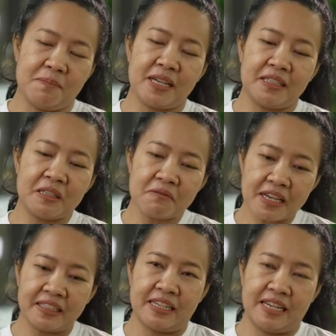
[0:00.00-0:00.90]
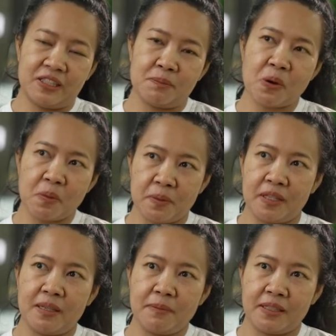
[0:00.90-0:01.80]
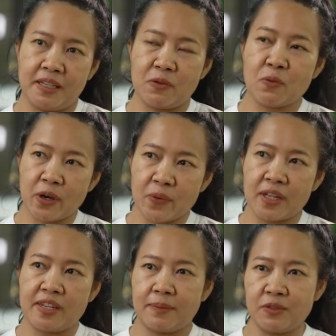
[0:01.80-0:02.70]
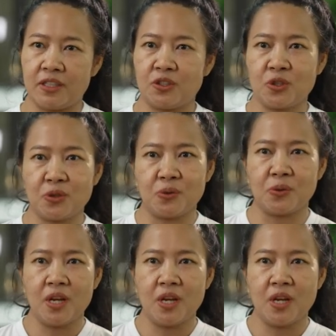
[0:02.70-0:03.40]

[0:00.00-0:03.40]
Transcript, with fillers: But even they're small bee, but they are well adapted to